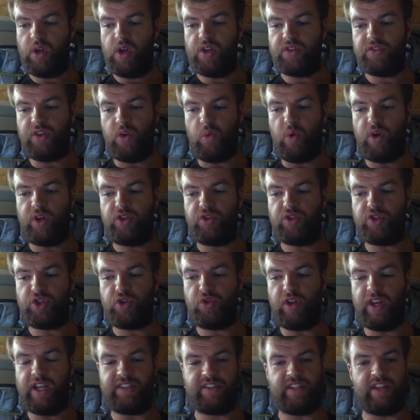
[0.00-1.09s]
So once you're sure
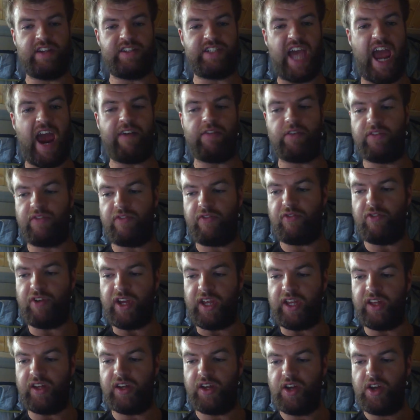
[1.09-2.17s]
your listing is
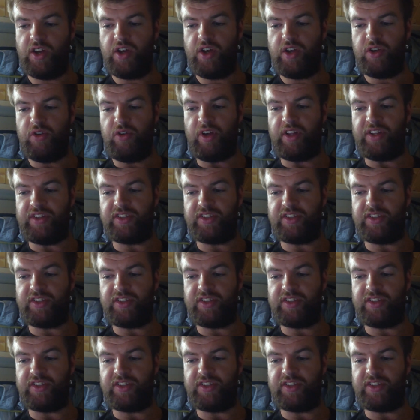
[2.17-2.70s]
error-free, you can